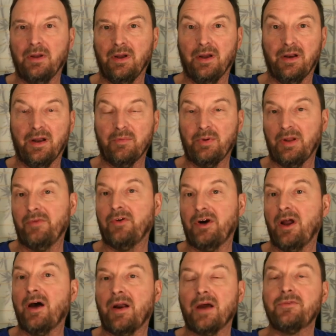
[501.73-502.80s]
And believe it or
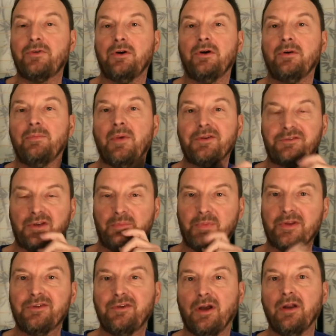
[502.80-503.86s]
not, I've heard messed up
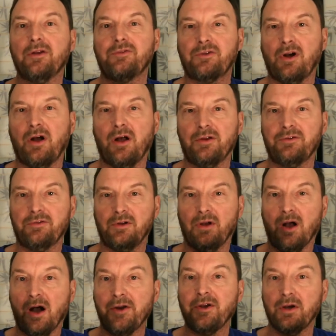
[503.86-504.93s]
antennas cause
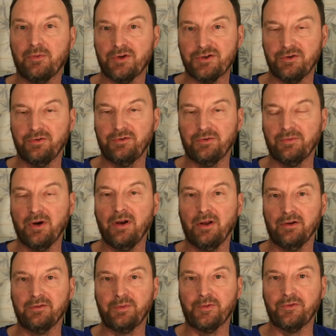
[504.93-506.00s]
audio issues in
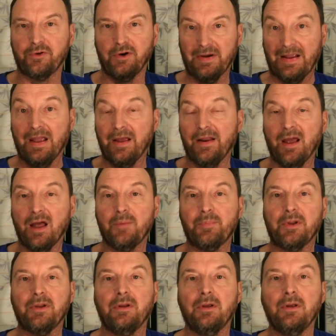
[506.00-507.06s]
radios before. It can
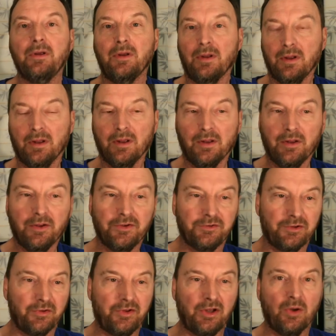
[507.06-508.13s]
happen.
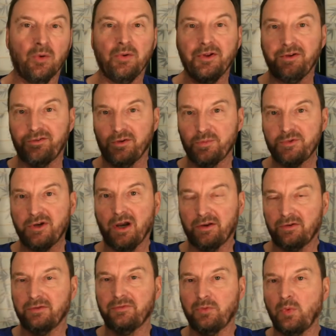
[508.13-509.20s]
So the only
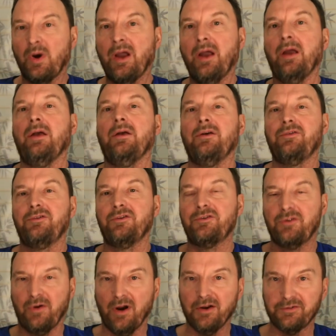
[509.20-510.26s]
subjective way is to
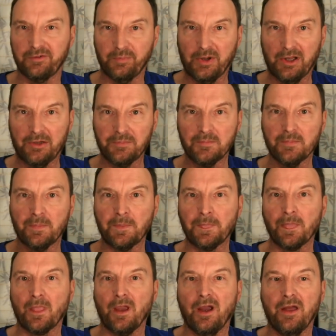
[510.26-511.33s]
transmit
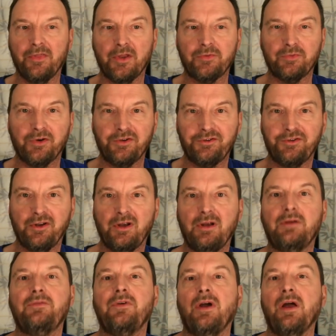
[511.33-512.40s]
and then
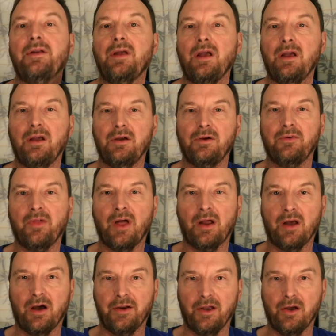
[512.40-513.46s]
receive and hear
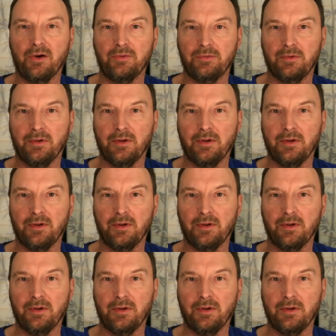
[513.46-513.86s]
that audio.